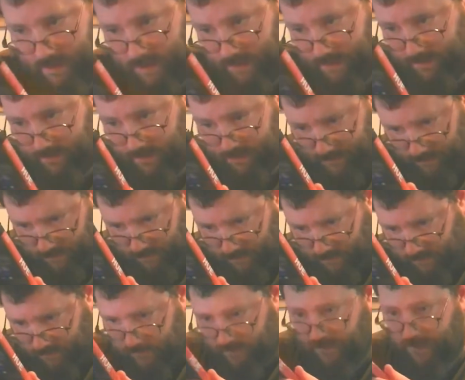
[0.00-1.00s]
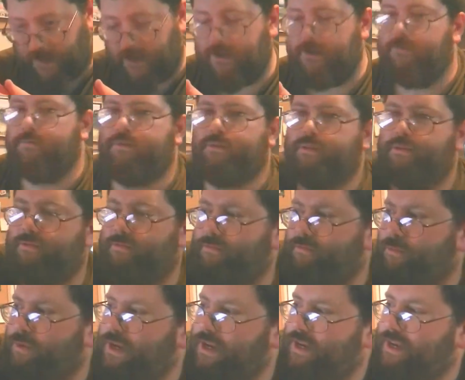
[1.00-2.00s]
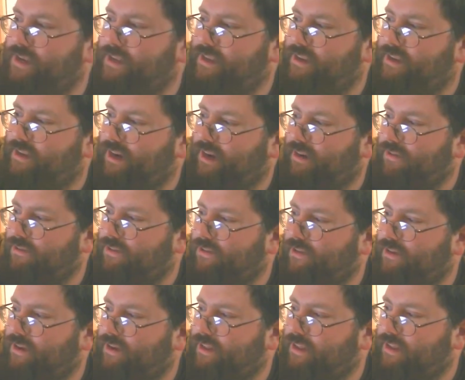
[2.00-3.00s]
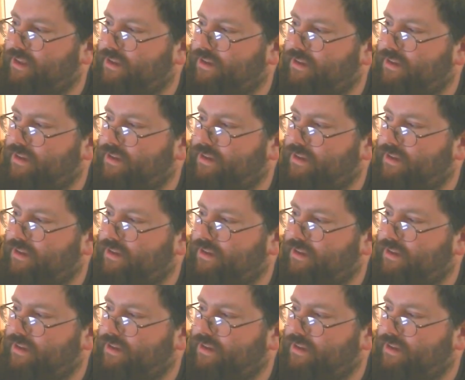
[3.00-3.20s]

a very vibrant red cover on the